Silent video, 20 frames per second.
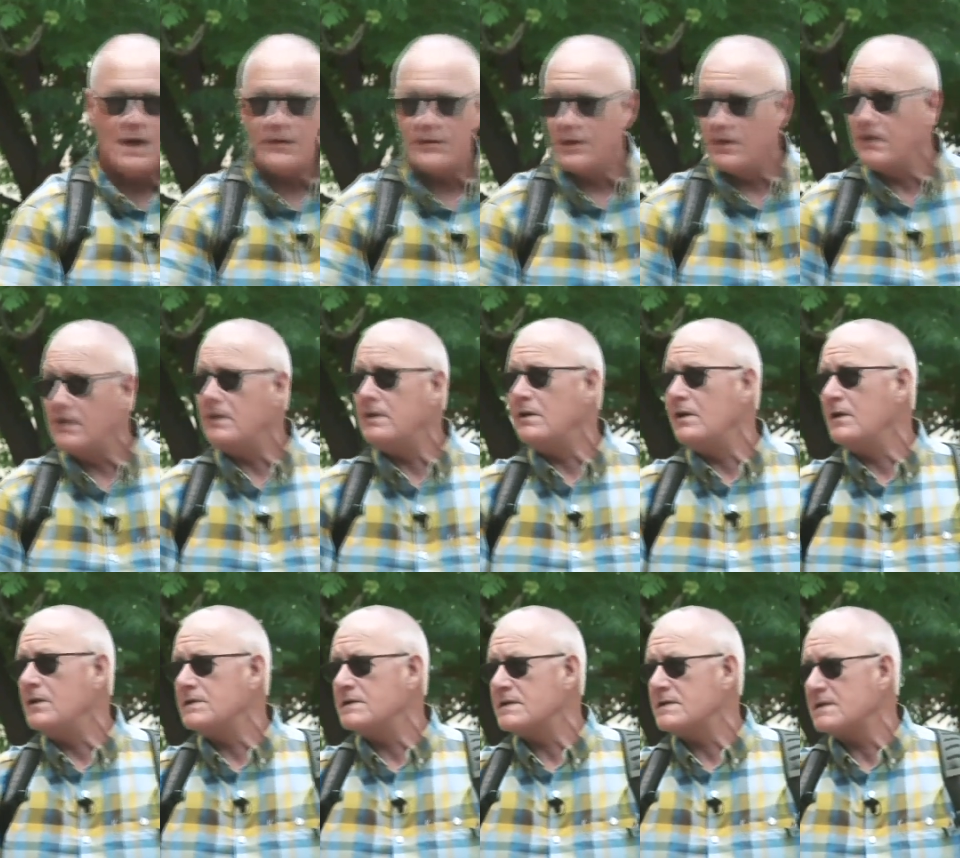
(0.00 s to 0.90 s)
And the good
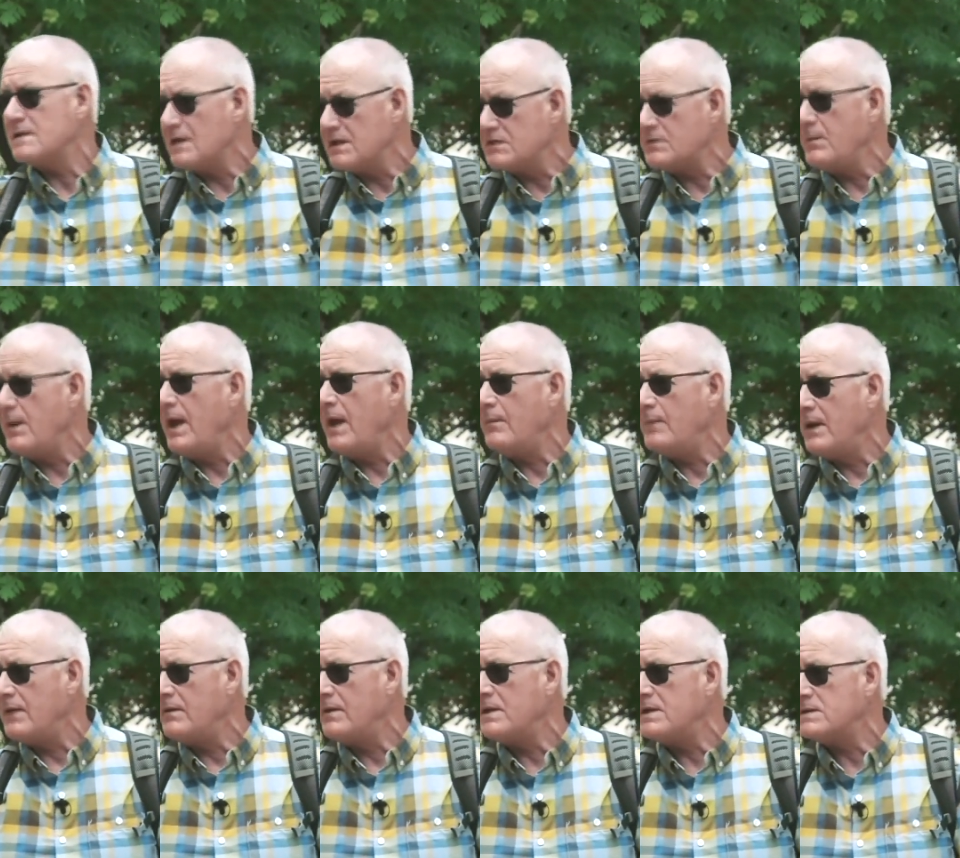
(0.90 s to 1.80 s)
news is that this man
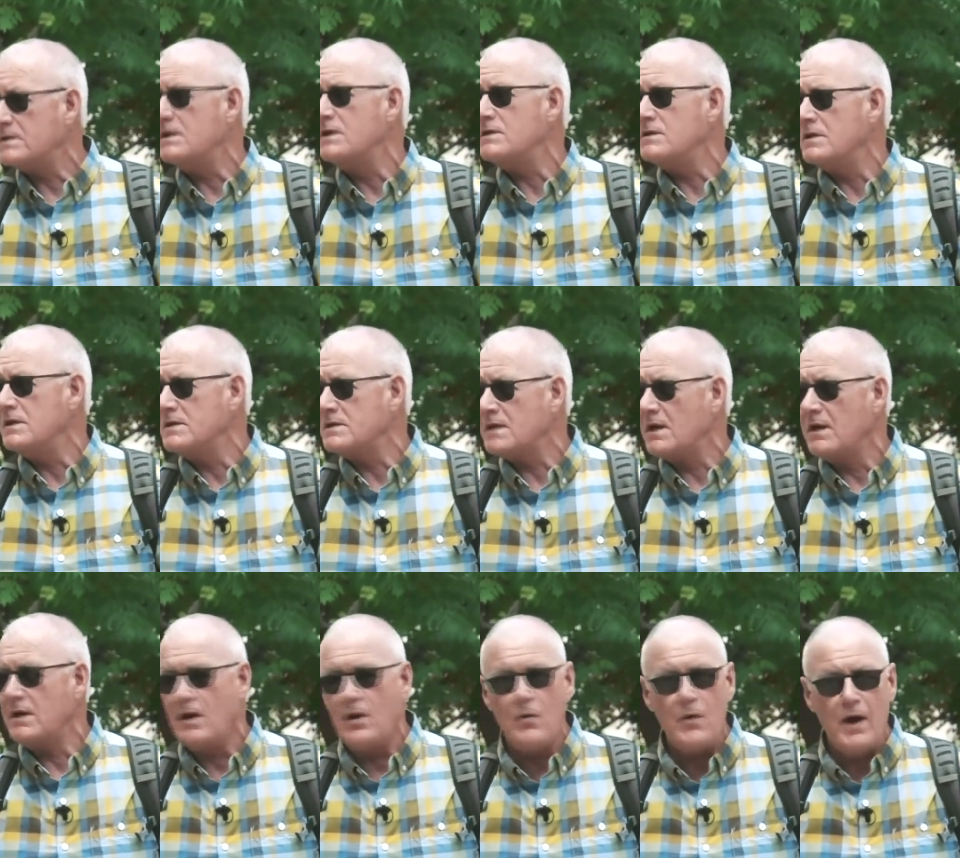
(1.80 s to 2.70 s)
made the decision to
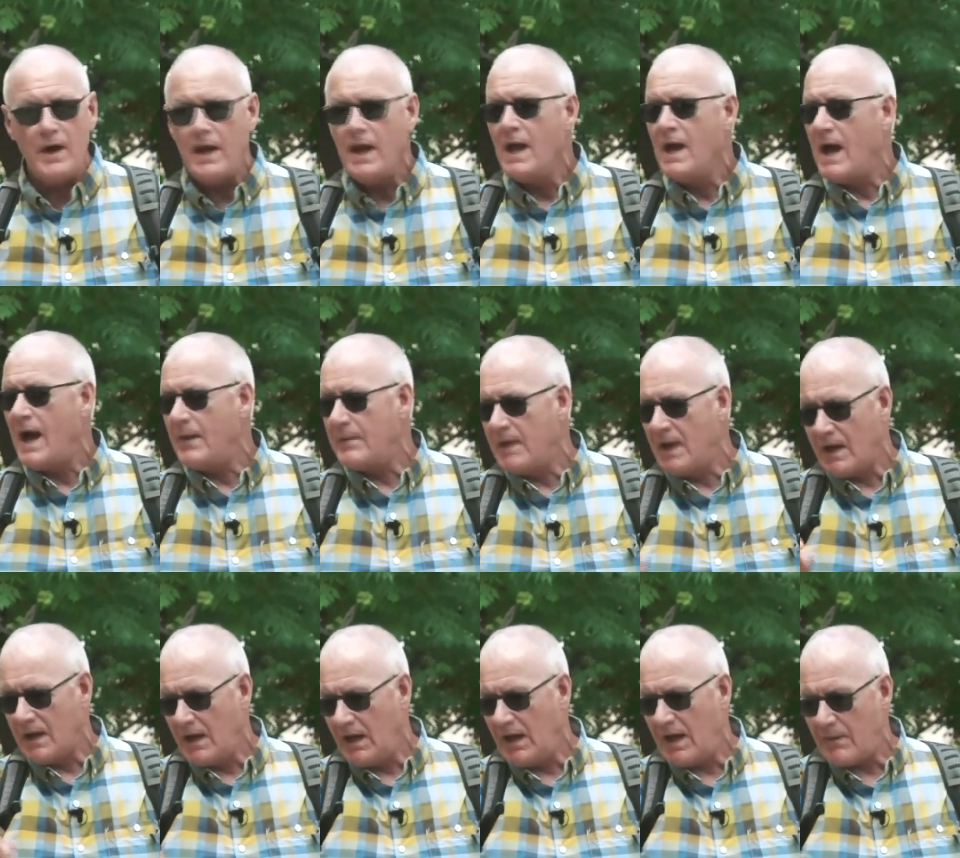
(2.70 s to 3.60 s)
say, you know what, I'm
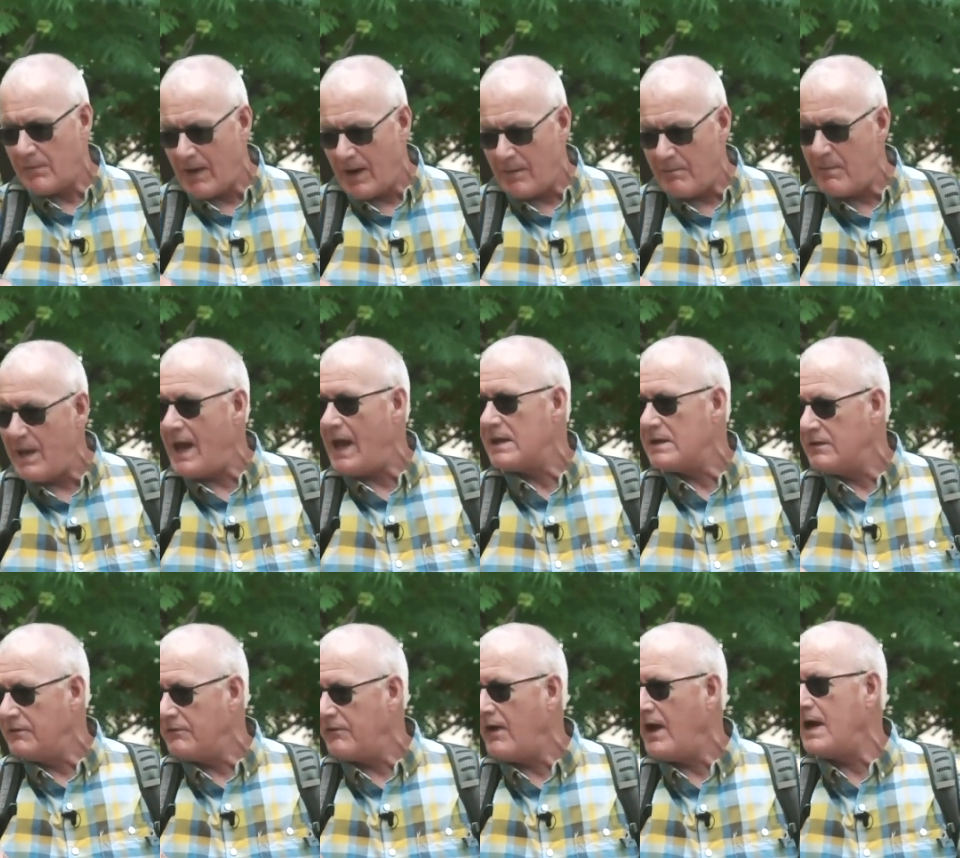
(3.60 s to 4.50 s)
not going to let my
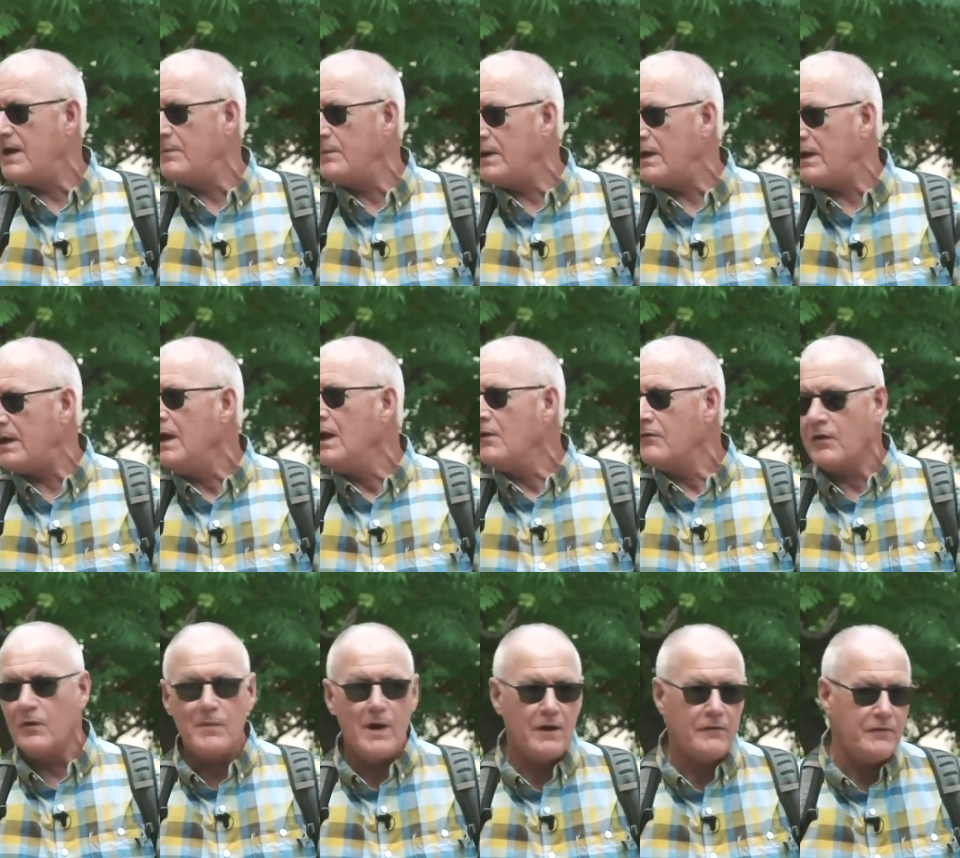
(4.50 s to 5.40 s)
mat define me
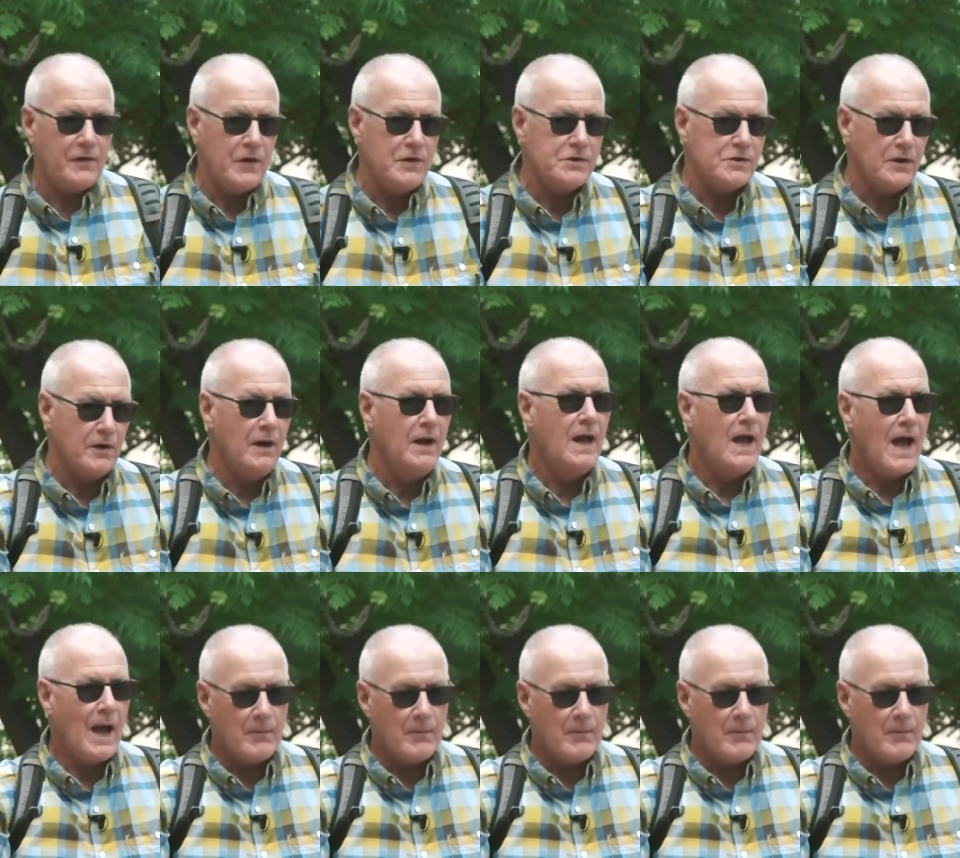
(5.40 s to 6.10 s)
for my future.